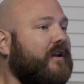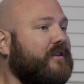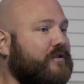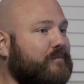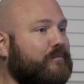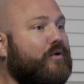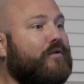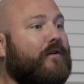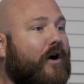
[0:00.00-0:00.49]
to
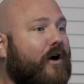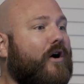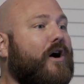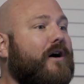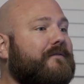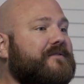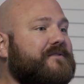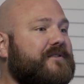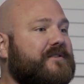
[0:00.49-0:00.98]
move our
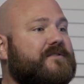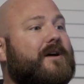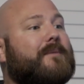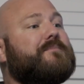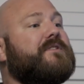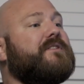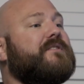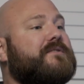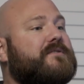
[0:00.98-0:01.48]
offices
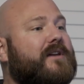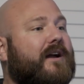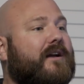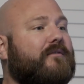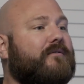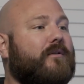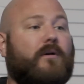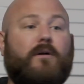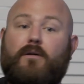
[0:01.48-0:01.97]
up to the
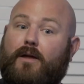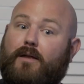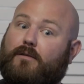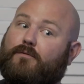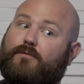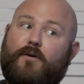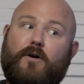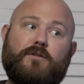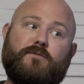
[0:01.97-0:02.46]
second floor. Not
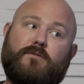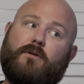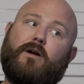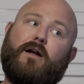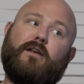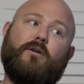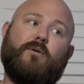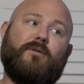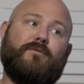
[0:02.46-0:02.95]
the first floor.
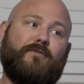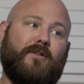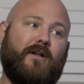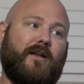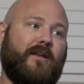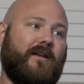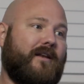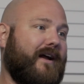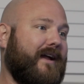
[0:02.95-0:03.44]
I knew it
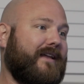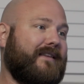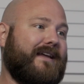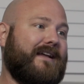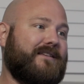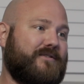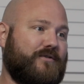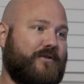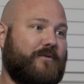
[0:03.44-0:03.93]
flooded. I ain't
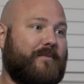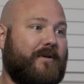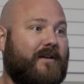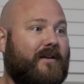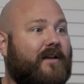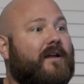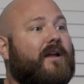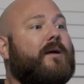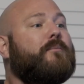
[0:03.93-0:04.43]
that stupid.
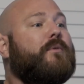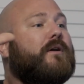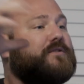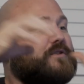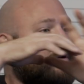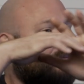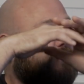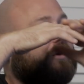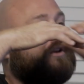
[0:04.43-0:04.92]
Yeah. But I was
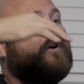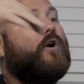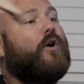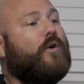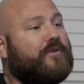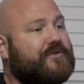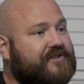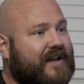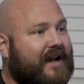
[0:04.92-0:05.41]
going to put the
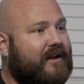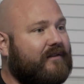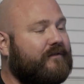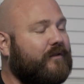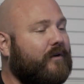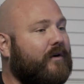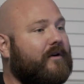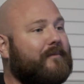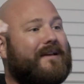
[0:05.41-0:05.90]
whole second
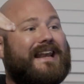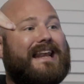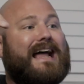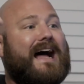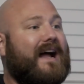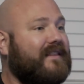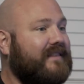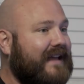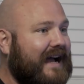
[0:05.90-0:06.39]
floor. It would have been
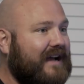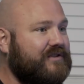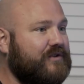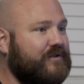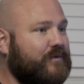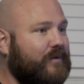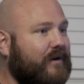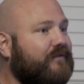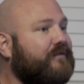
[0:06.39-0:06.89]
9,000
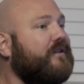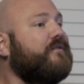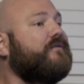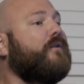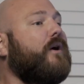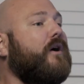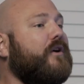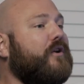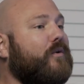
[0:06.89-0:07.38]
square feet
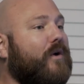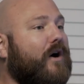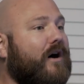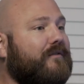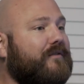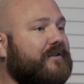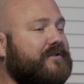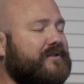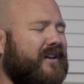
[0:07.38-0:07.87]
for our new
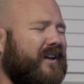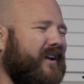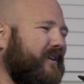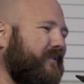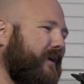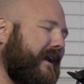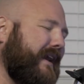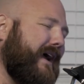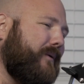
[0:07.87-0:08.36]
office.
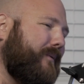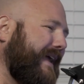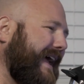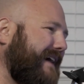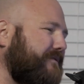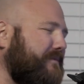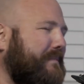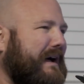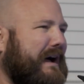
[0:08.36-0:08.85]
Right now we
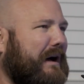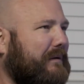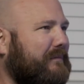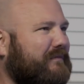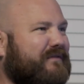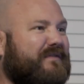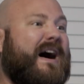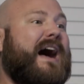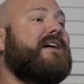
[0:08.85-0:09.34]
have about
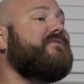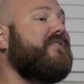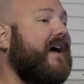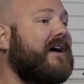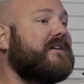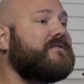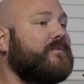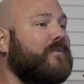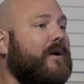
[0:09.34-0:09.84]

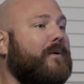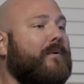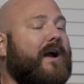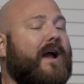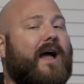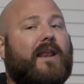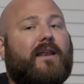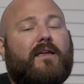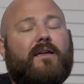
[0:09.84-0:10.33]
5,000 where we're
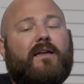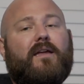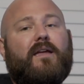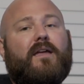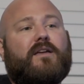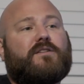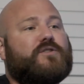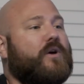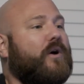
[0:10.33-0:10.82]
at.
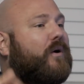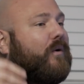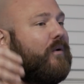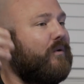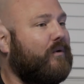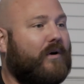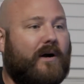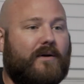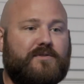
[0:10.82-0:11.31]

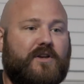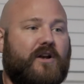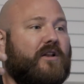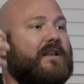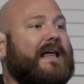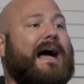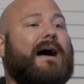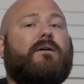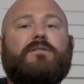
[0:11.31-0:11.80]
So I was going to
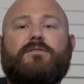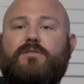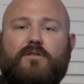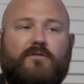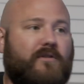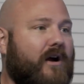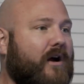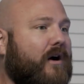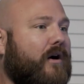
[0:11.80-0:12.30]
allow us to
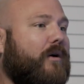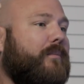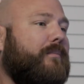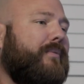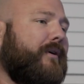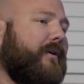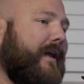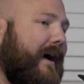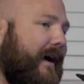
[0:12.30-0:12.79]
grow,
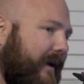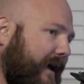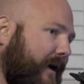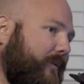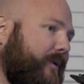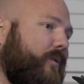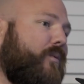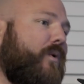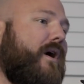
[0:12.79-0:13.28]
build out how
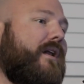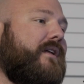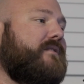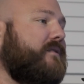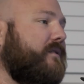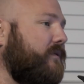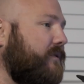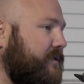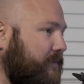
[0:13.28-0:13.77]
we wanted
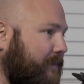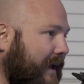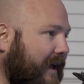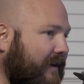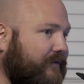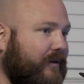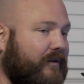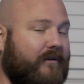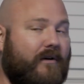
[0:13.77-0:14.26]
to,
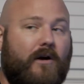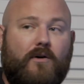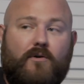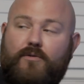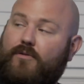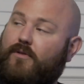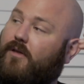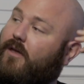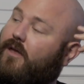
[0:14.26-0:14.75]
expand for
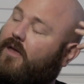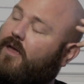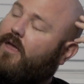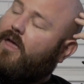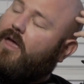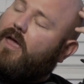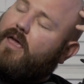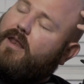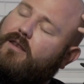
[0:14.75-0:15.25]
growth.
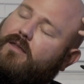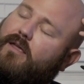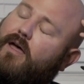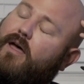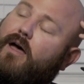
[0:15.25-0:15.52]
And